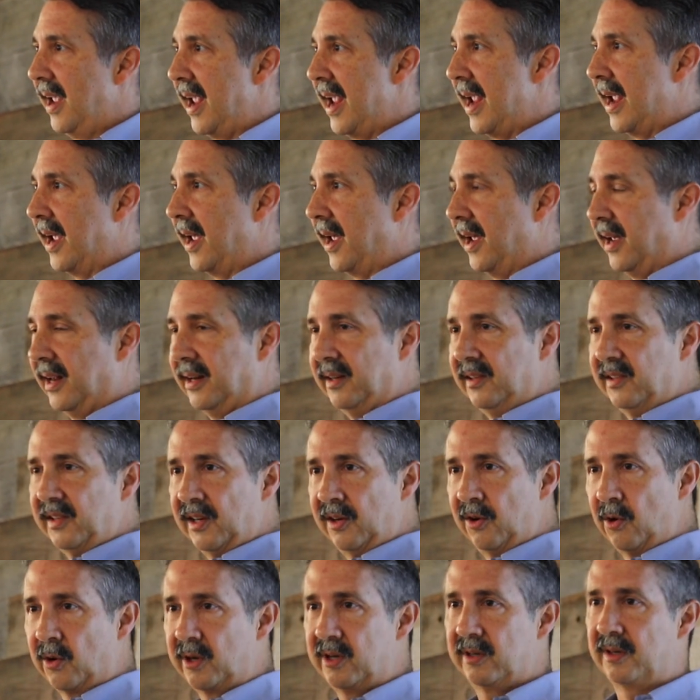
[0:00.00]
And
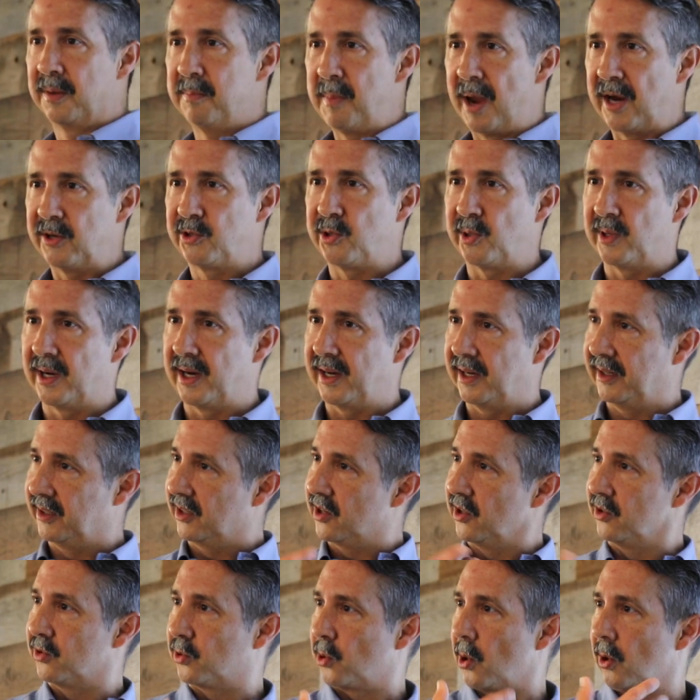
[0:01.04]
in order to measure it
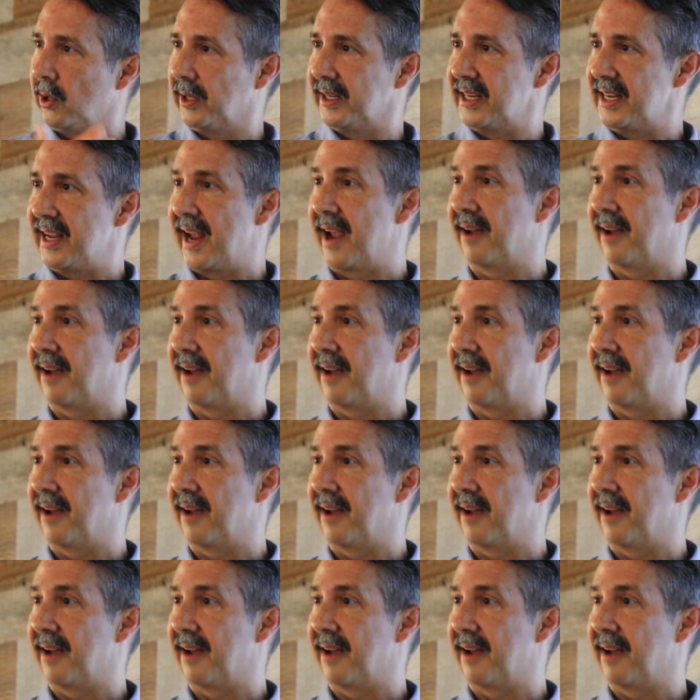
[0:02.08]
and control it,